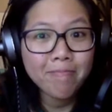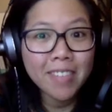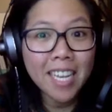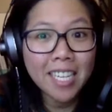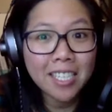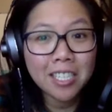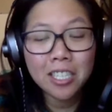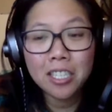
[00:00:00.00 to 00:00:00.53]

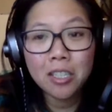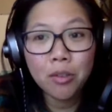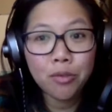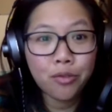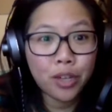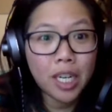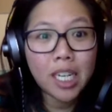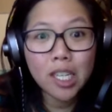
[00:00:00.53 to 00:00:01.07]
it's just the
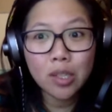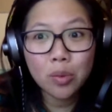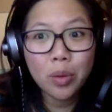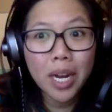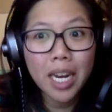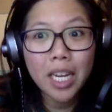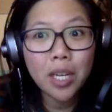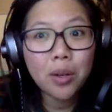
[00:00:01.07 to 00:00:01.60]
freest
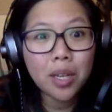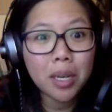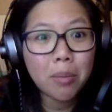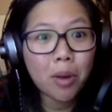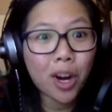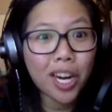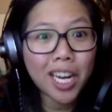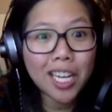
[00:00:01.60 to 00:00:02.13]
way you can
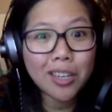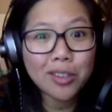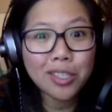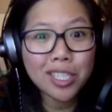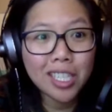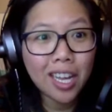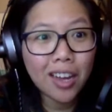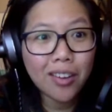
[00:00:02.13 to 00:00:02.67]
market your
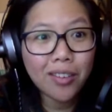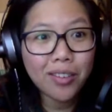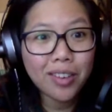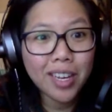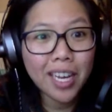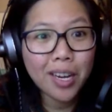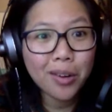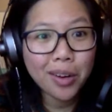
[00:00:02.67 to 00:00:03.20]
stuff.
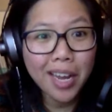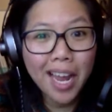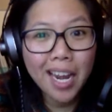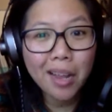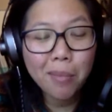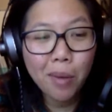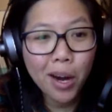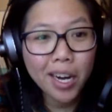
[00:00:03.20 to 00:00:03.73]
And
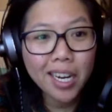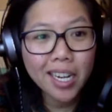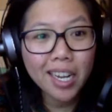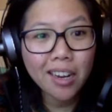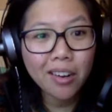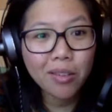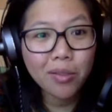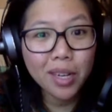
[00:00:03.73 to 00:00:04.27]
organic
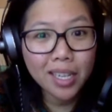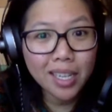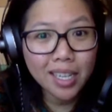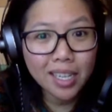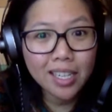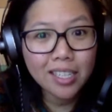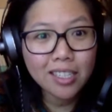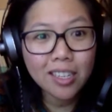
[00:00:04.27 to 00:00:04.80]
marketing really
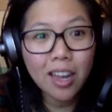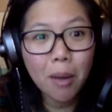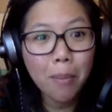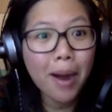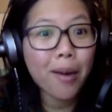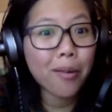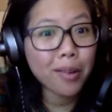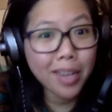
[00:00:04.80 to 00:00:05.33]
is
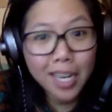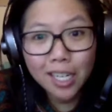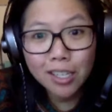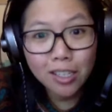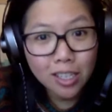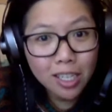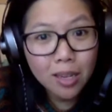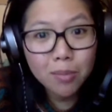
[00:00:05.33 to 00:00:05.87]
about
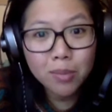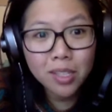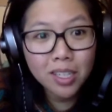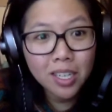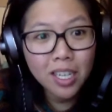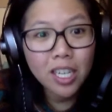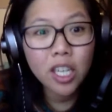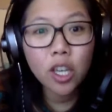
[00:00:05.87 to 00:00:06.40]
relationships.
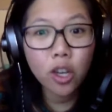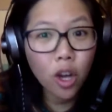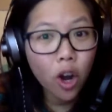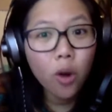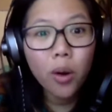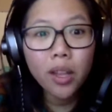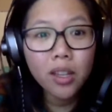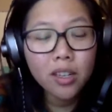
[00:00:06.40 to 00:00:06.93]
You
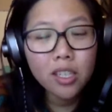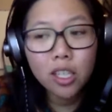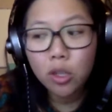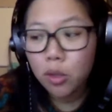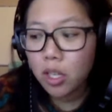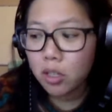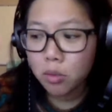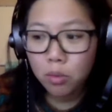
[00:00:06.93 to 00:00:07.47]
go into
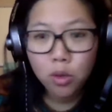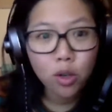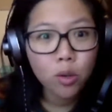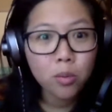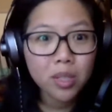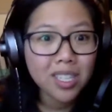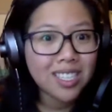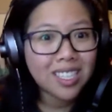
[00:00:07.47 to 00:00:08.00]
these
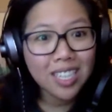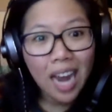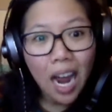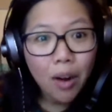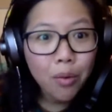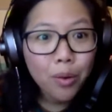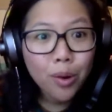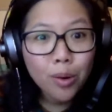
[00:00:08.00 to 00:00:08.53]
rooms, these chat
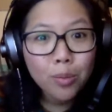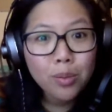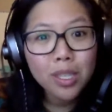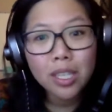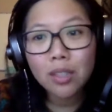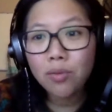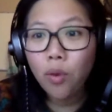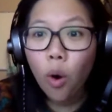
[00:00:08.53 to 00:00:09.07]
rooms,
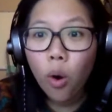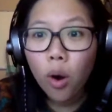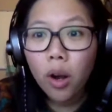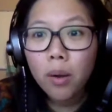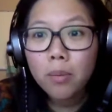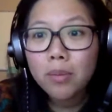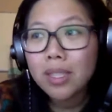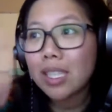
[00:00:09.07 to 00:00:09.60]
these
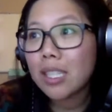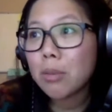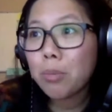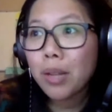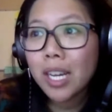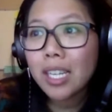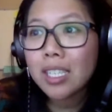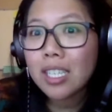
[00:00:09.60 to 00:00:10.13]
forums, these
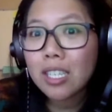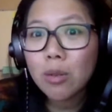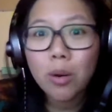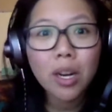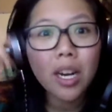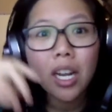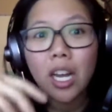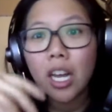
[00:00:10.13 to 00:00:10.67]
places where